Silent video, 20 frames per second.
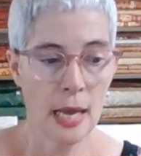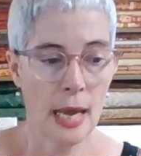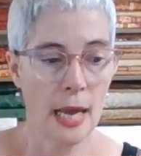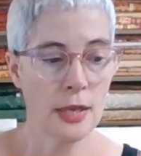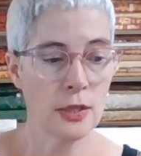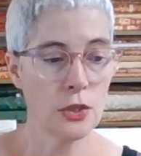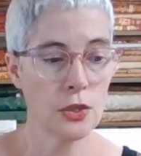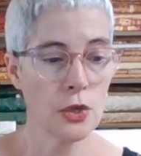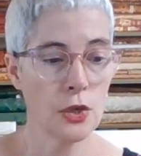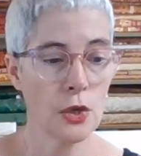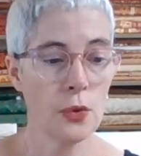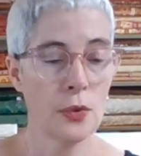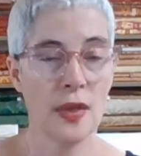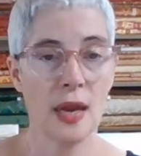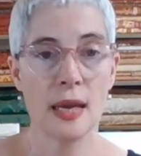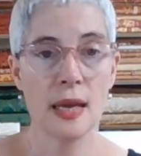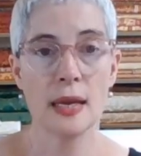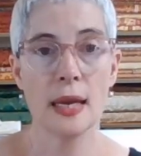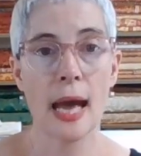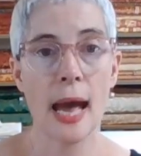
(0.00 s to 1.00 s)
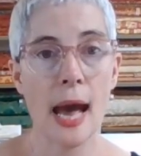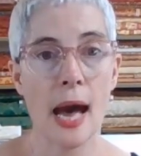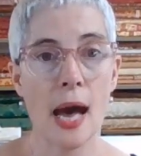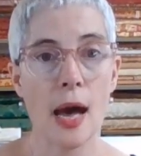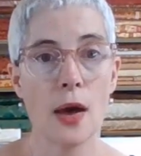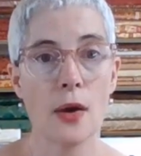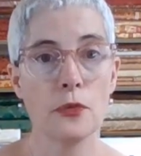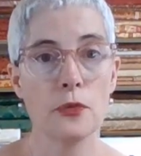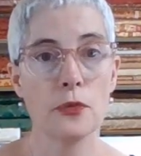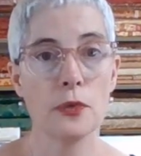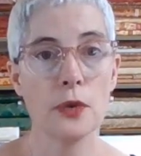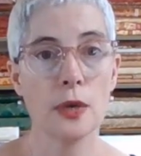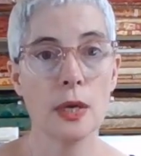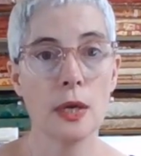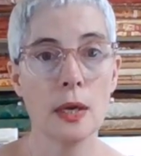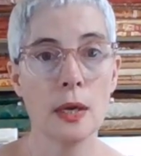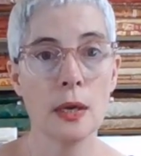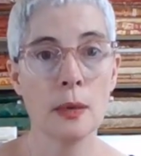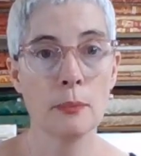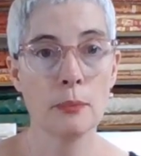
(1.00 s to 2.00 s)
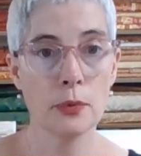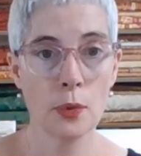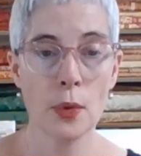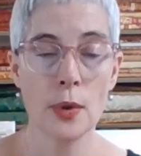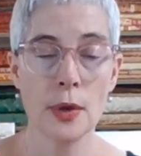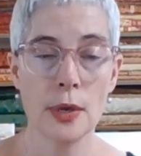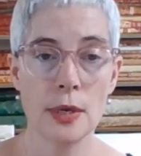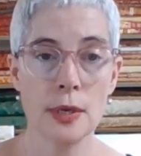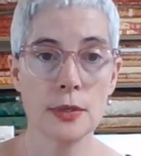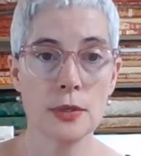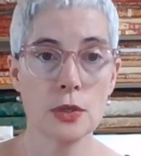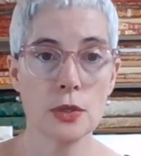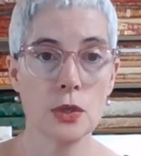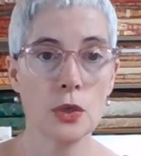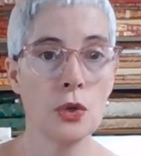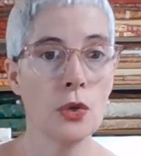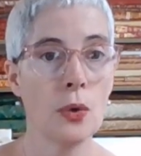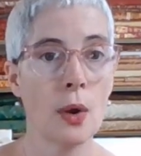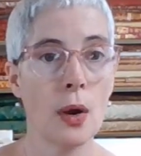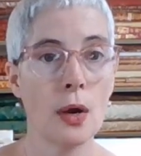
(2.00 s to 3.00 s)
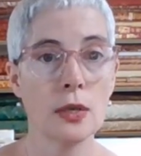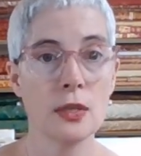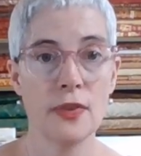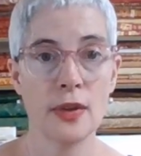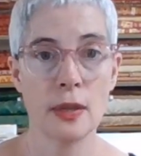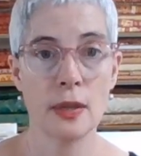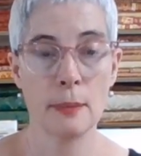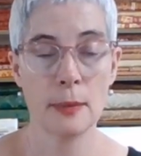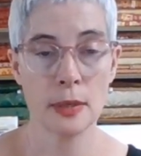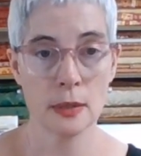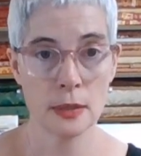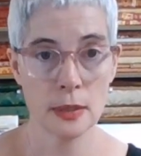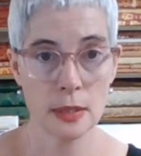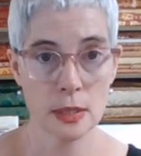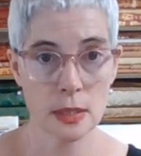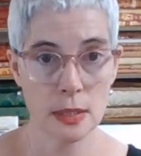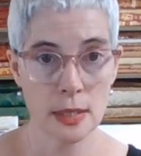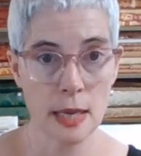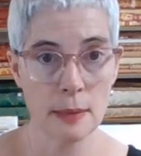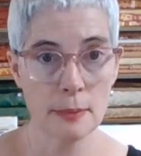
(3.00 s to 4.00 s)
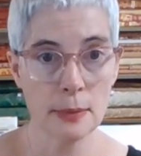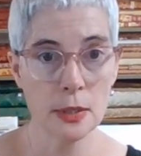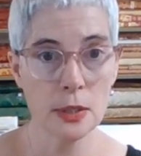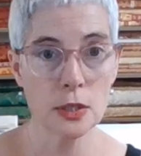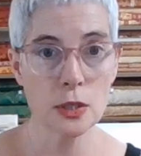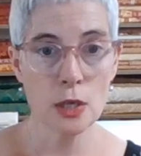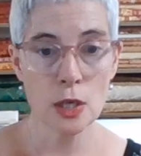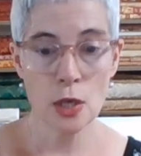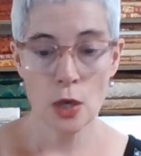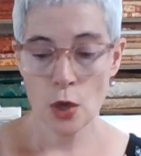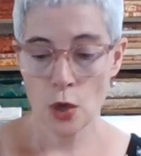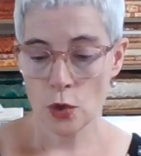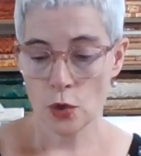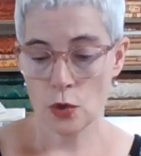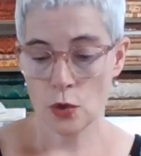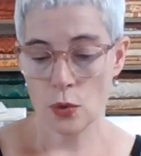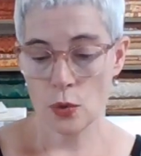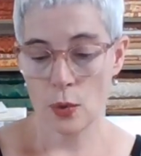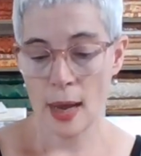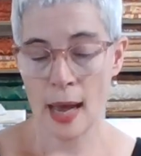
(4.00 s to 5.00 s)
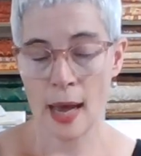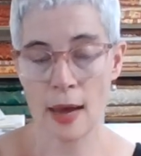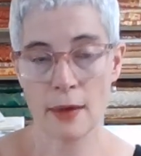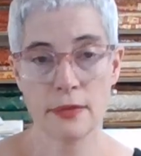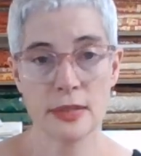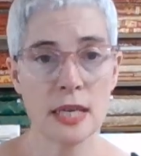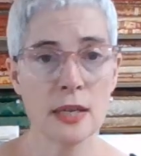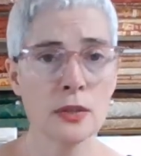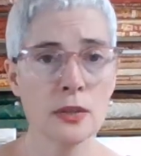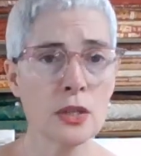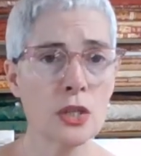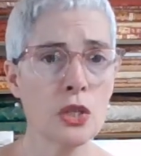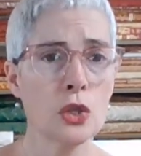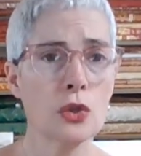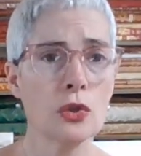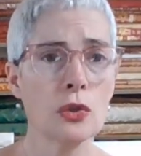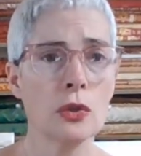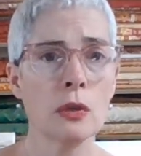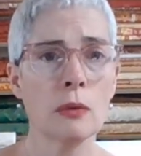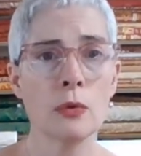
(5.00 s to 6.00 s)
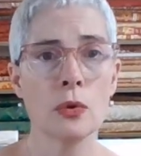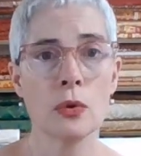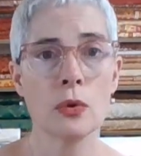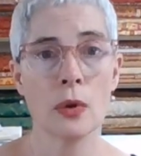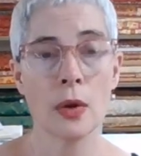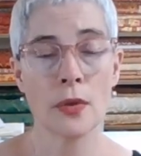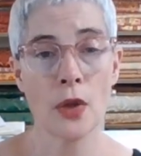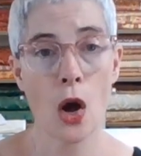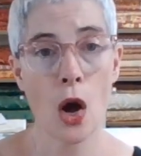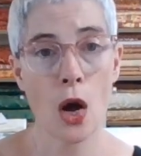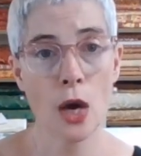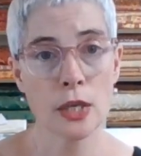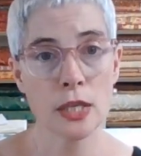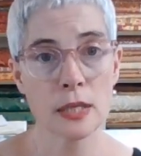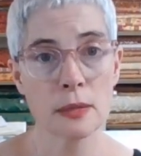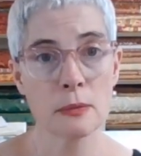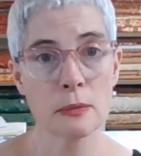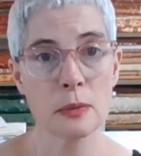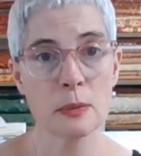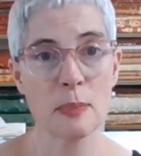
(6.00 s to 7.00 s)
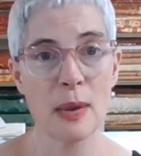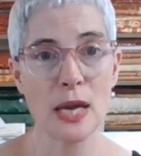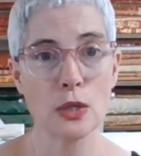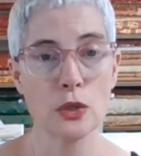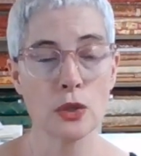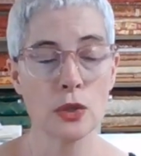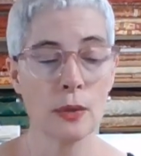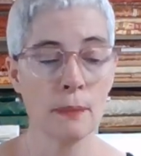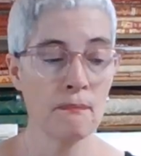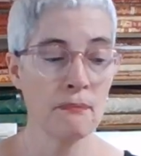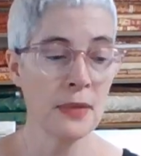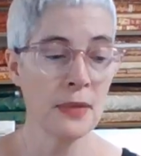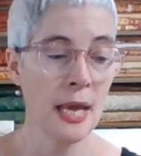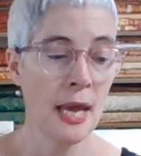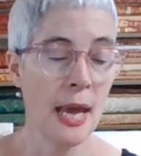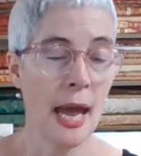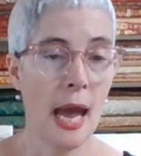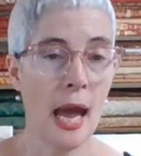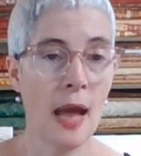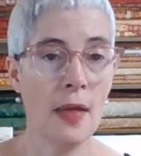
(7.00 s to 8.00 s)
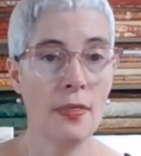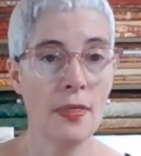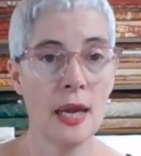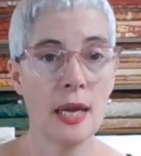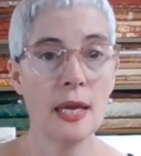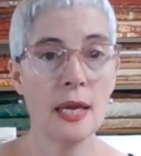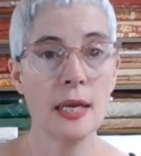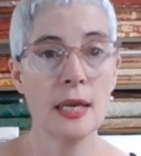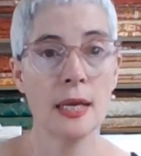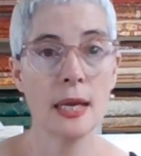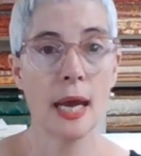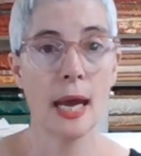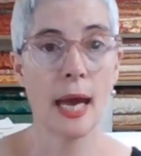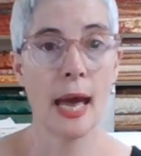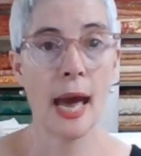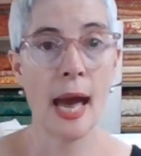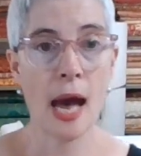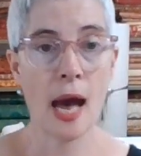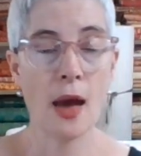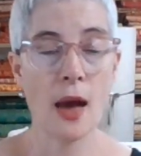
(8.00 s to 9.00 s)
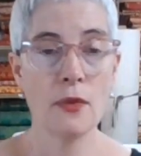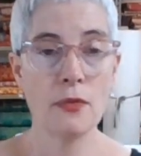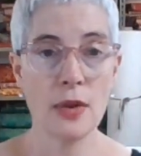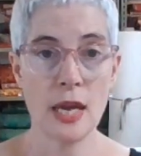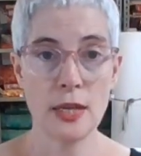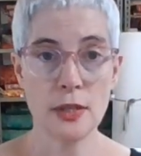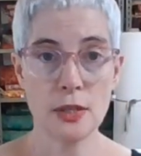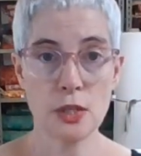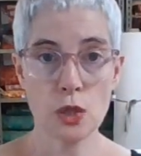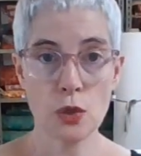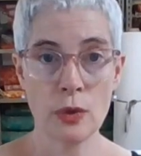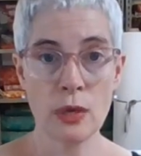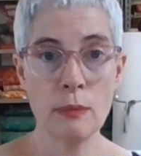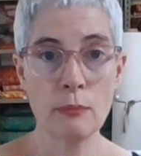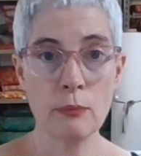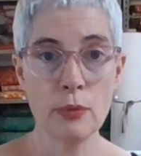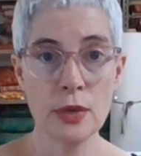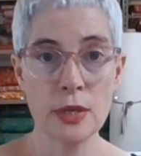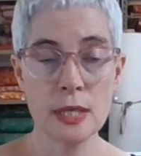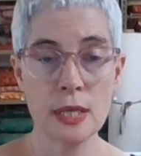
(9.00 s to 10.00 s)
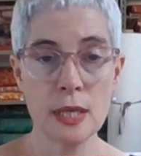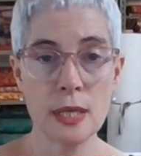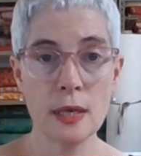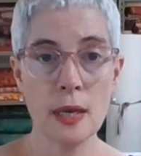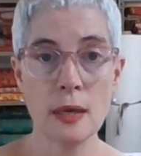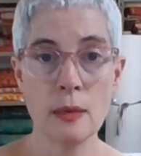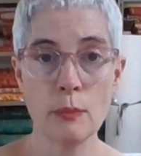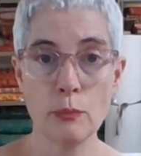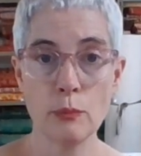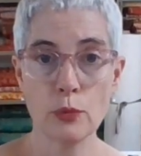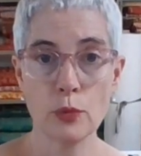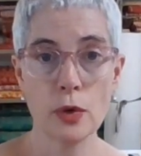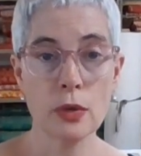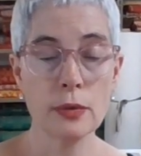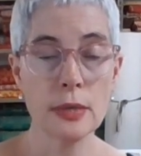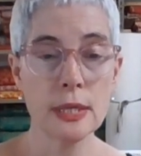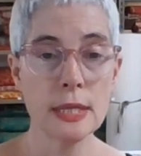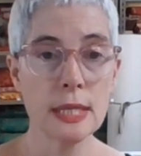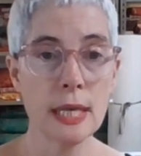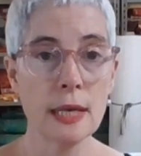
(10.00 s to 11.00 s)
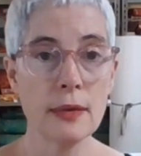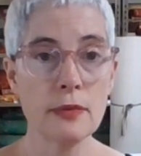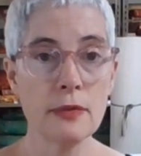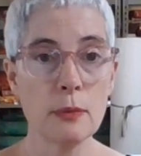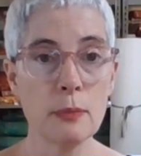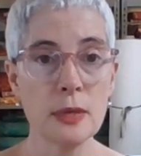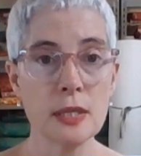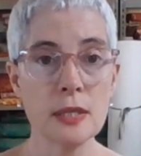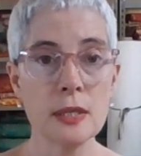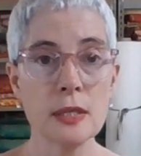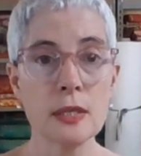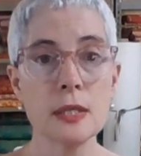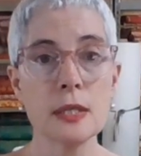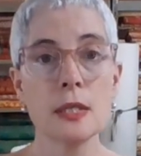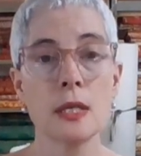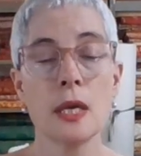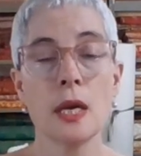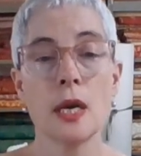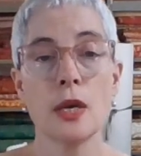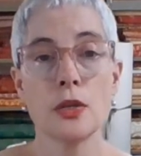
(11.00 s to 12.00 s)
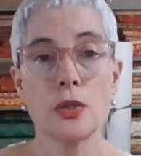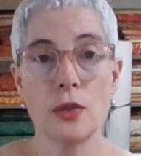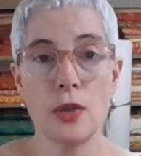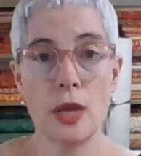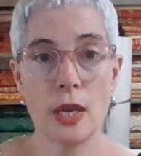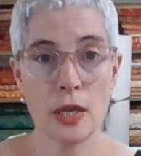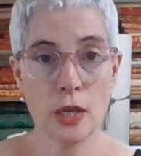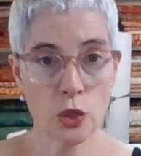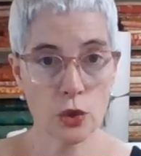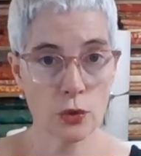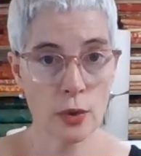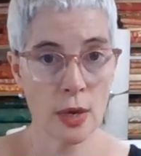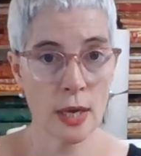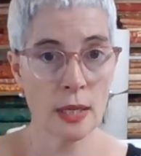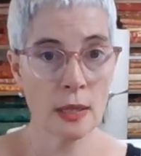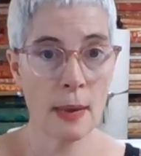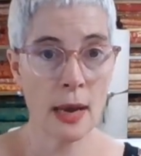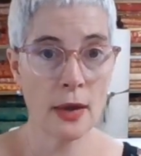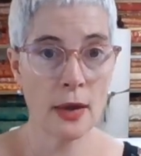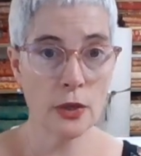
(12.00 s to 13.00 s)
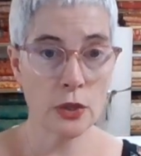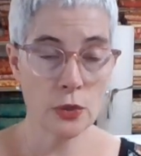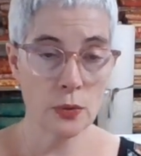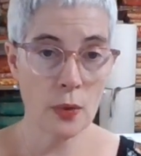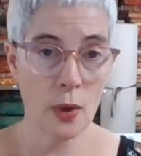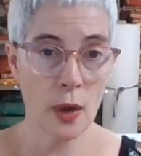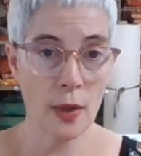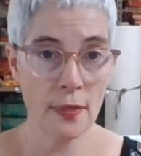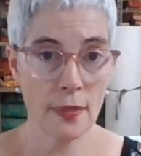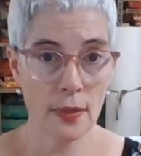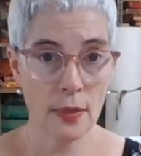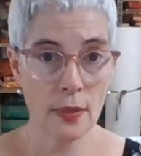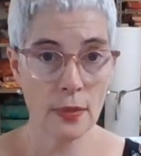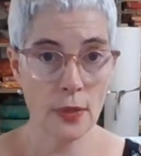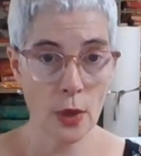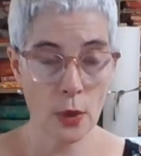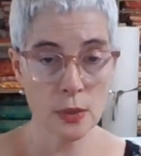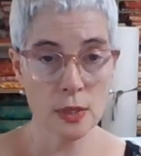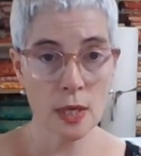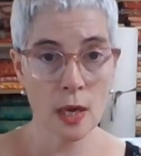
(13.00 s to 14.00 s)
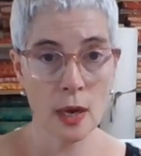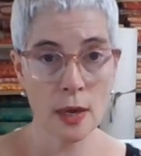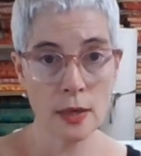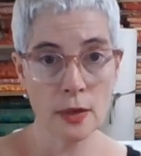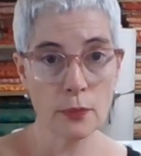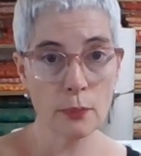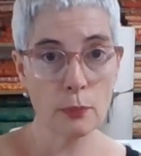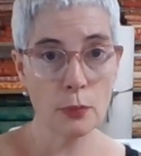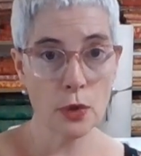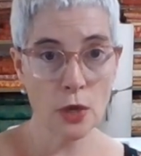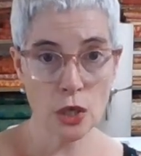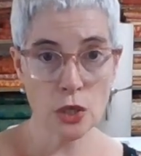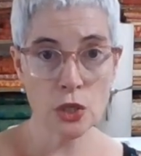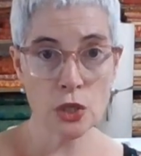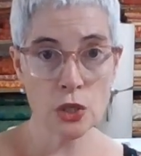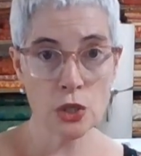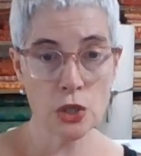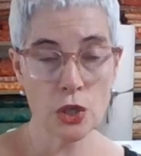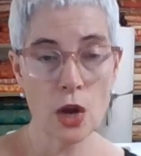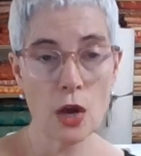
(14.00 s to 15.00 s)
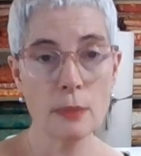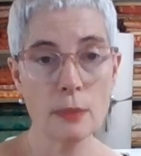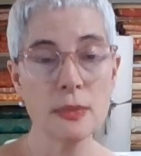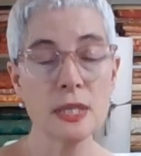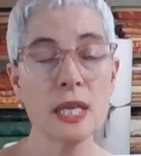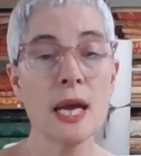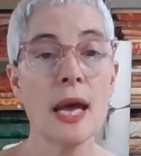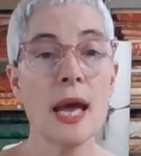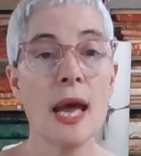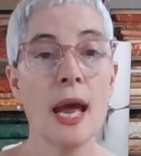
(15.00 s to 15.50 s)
And so they have employees who are developmentally disabled, who have Down syndrome, who are on the autism spectrum, and they have a screen printing and embroidery side of the business so they can train them how to do on those kind of production jobs.